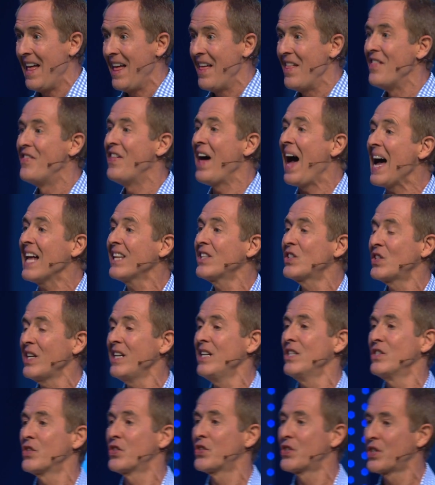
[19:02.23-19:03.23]
That's
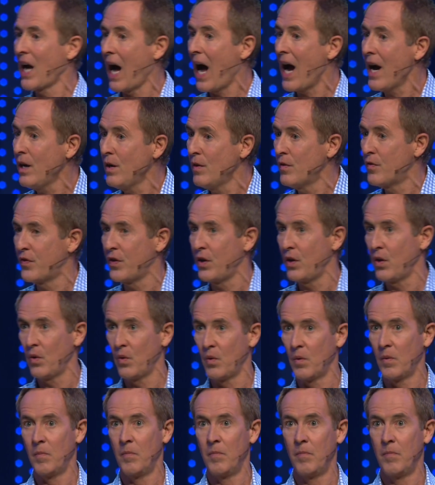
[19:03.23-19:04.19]
inside of you.